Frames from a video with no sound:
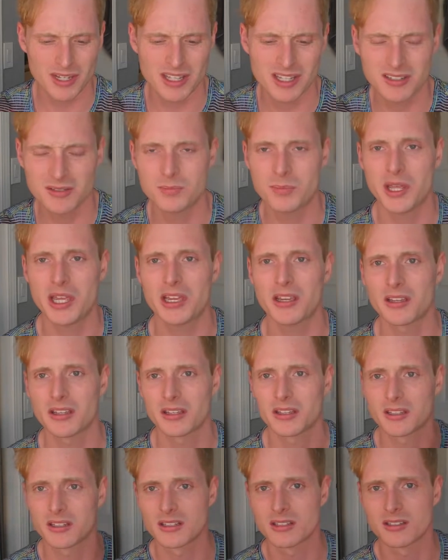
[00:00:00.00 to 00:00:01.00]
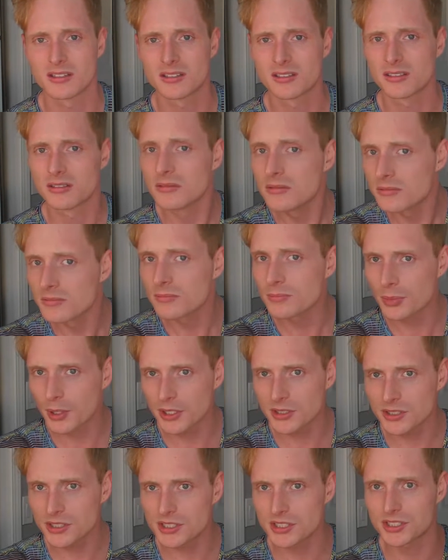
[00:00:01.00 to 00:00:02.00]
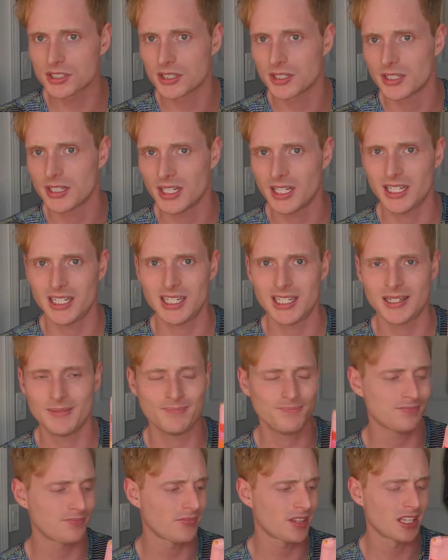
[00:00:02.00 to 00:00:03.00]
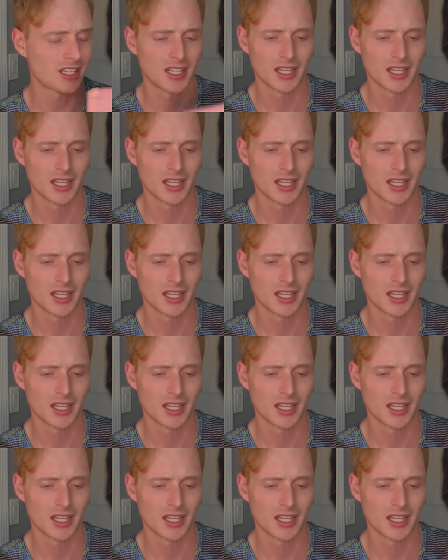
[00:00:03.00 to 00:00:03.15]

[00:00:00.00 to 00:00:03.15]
me this pink purse um,